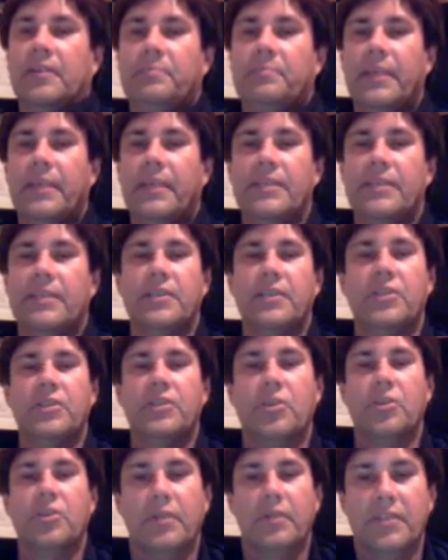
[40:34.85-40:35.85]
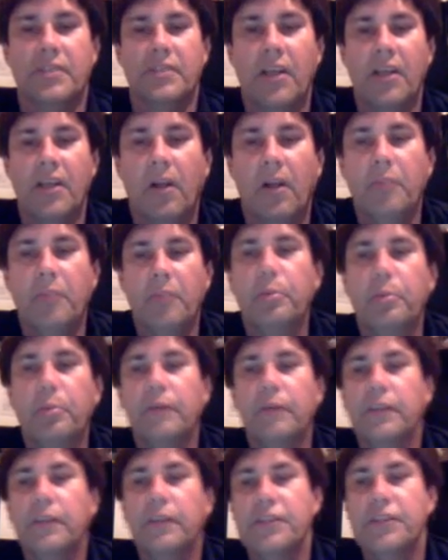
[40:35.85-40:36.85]
Peace and assurance, and all the
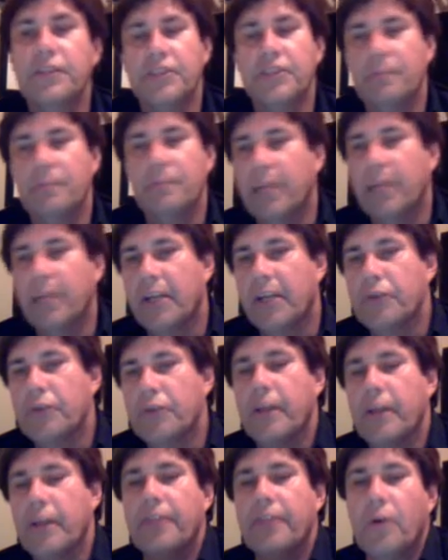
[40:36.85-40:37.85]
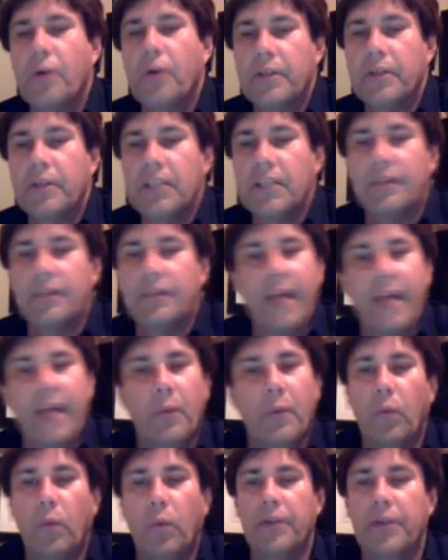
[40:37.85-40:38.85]
privileges of being under the authority of that
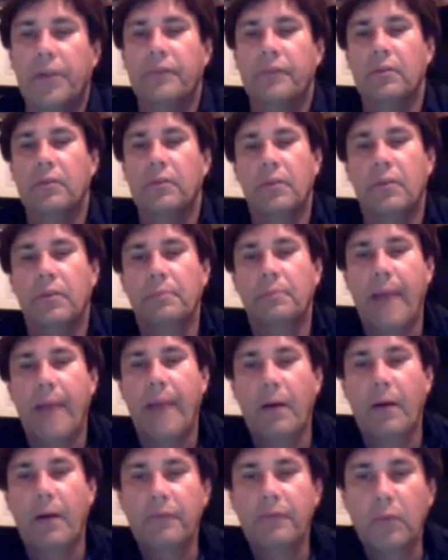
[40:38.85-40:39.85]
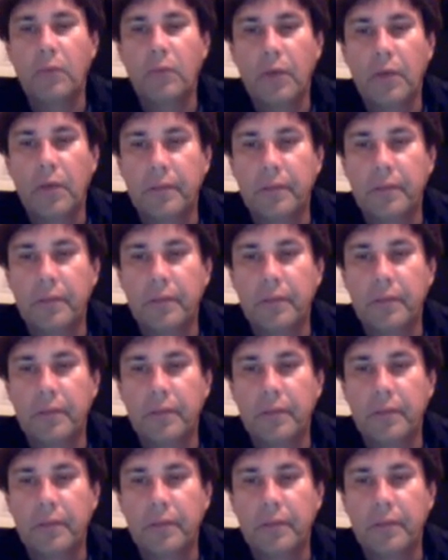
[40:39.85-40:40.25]
wonderful, powerful word.